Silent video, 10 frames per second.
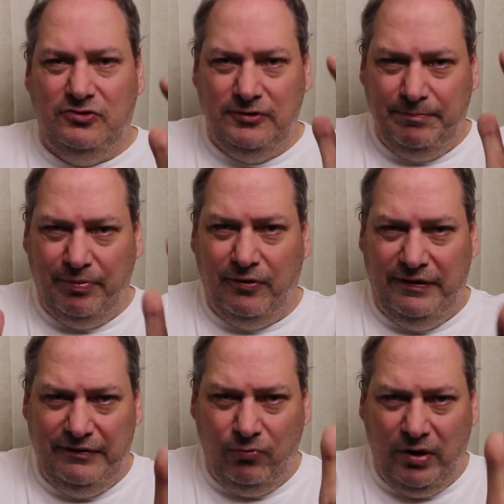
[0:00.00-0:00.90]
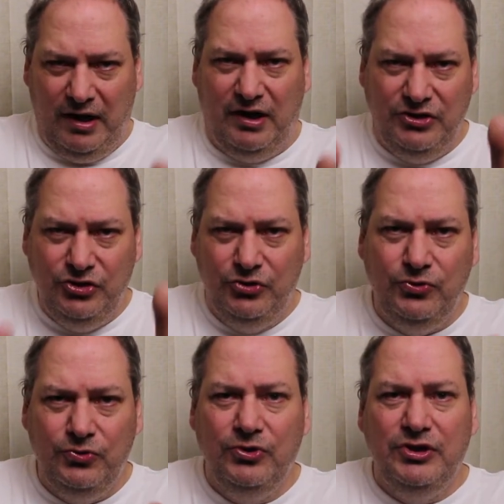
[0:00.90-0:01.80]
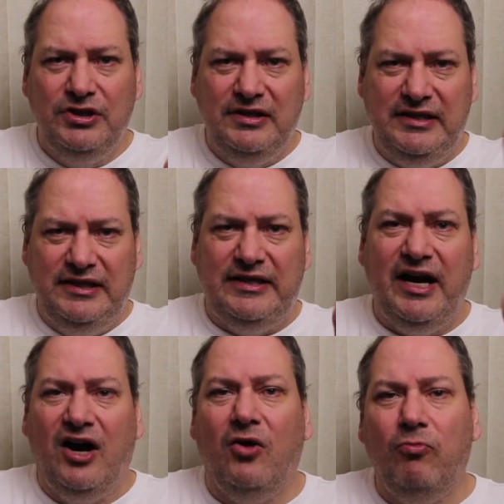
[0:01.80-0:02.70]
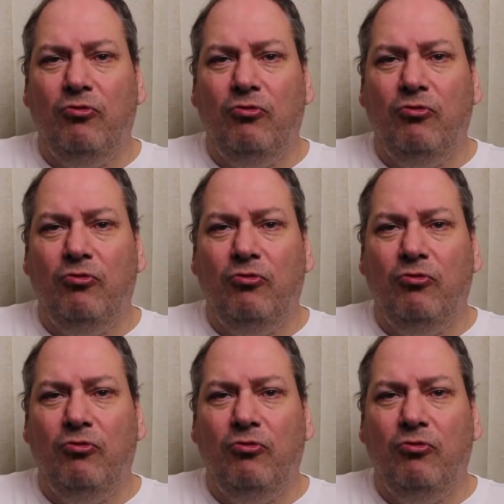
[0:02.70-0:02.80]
to the point where you need help